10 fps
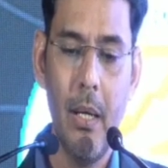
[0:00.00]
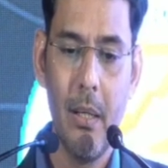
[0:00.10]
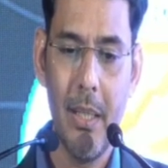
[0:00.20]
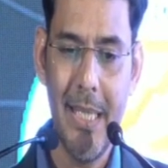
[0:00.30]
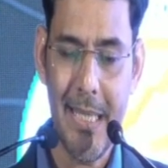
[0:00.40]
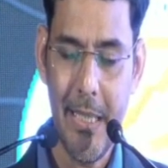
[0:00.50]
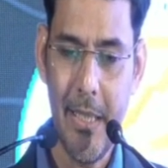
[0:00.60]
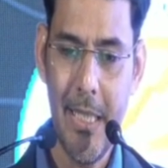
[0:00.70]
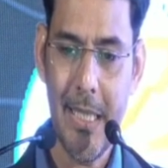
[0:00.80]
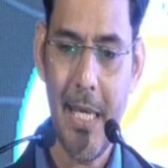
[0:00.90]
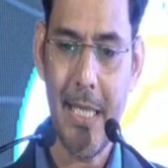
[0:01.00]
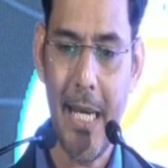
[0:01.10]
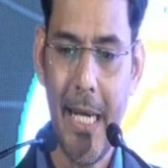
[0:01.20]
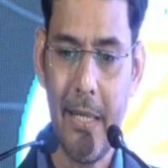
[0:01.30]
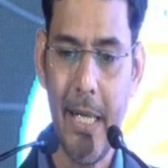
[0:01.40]
Statins are
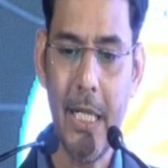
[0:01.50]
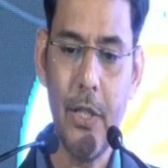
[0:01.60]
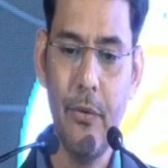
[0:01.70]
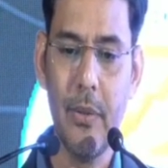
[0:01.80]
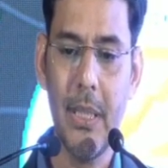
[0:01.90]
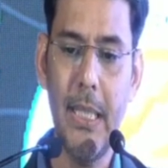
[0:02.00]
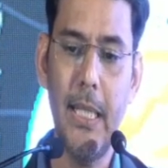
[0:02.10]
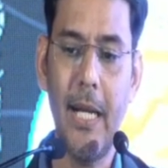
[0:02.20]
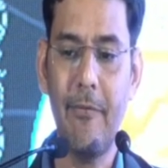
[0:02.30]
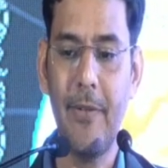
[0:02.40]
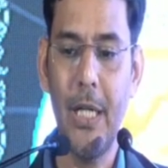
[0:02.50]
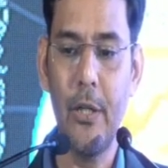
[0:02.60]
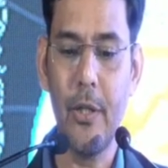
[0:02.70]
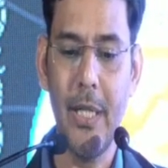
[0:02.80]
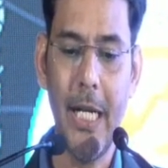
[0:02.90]
attractive in NAFLD
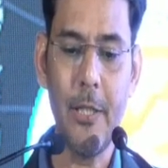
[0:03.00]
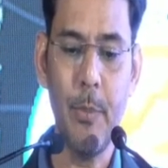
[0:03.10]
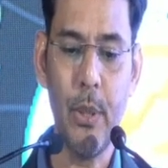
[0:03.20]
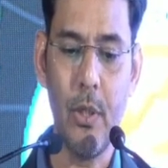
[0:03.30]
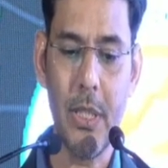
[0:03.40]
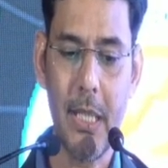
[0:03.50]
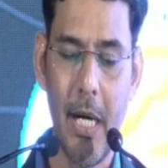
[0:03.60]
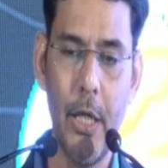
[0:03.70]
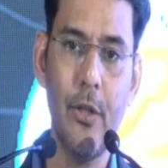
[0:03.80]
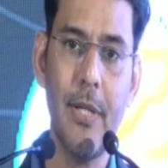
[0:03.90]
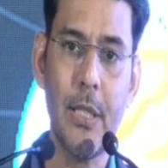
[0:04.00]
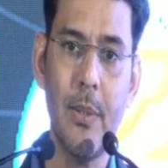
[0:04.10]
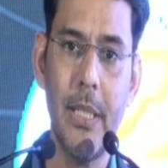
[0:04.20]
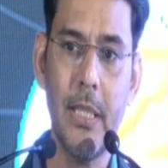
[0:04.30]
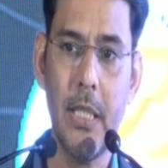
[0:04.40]
or NASH because
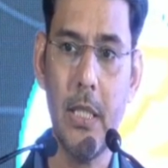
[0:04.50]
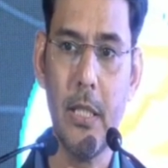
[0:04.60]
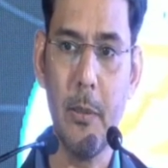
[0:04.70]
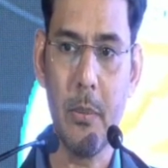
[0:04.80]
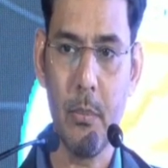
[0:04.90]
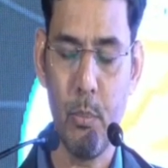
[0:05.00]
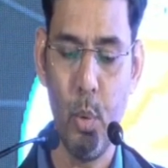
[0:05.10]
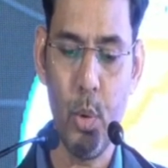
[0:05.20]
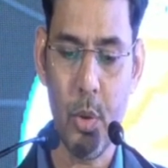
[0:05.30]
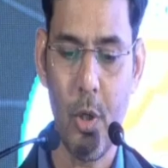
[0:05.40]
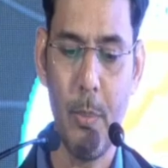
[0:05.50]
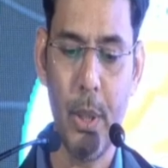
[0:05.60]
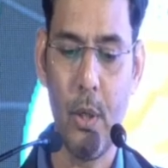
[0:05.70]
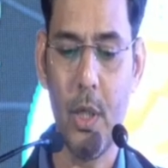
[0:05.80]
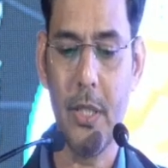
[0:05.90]
cardiovascular disease is most common
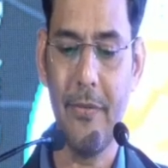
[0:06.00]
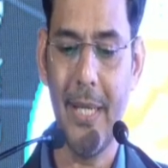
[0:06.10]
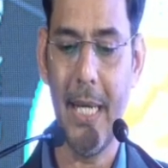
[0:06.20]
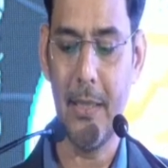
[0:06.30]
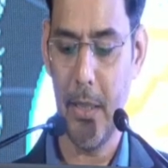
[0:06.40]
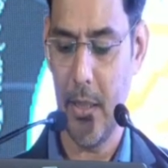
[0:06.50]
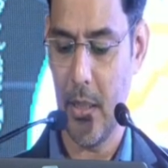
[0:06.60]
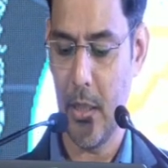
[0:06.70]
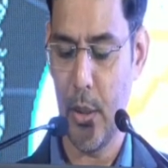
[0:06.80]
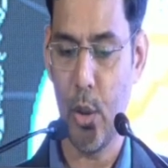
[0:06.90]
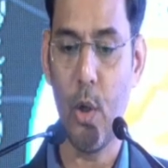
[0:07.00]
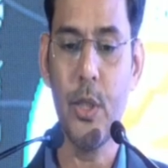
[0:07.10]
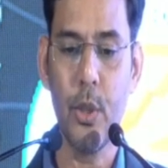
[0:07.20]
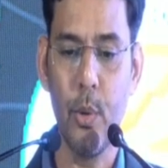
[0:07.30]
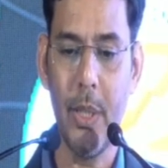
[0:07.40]
cause of death in
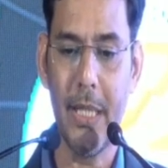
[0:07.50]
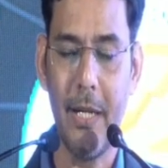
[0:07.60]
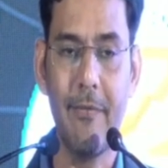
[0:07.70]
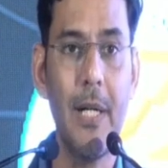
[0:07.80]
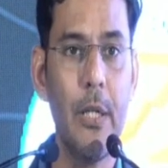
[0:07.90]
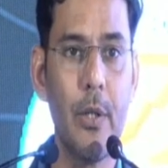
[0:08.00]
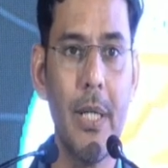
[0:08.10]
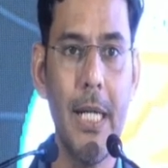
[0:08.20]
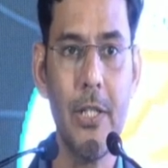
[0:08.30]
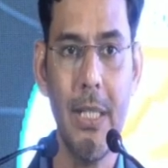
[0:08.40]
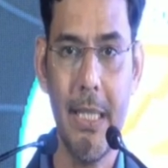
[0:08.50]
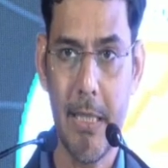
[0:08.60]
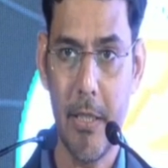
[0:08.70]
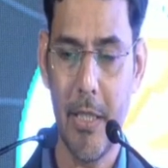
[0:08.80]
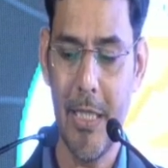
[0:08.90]
non-cirrhotic NAFLD or NASH, and
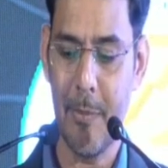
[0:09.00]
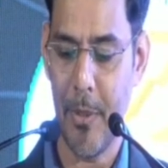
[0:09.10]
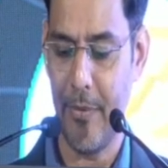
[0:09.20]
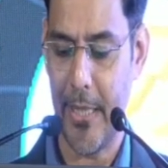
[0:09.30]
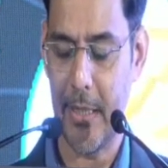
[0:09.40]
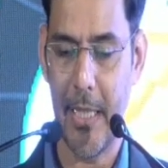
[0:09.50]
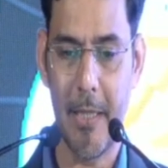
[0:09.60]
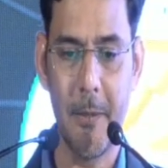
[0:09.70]
statins prevent that.